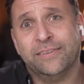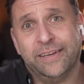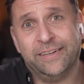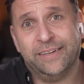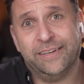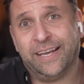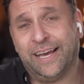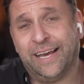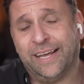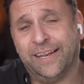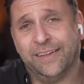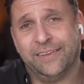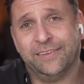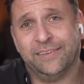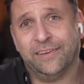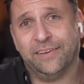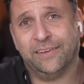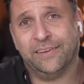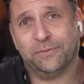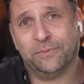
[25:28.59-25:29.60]

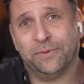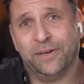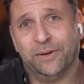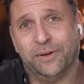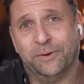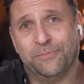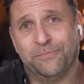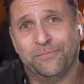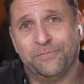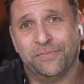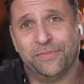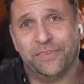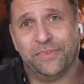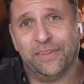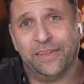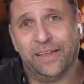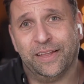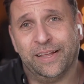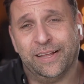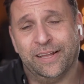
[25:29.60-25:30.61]
technicality as well.
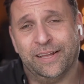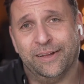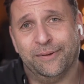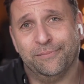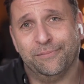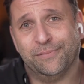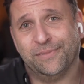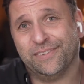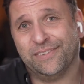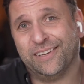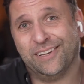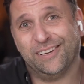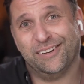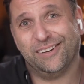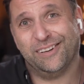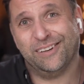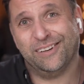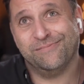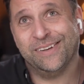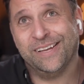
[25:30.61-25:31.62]

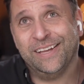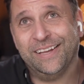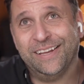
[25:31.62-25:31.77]
So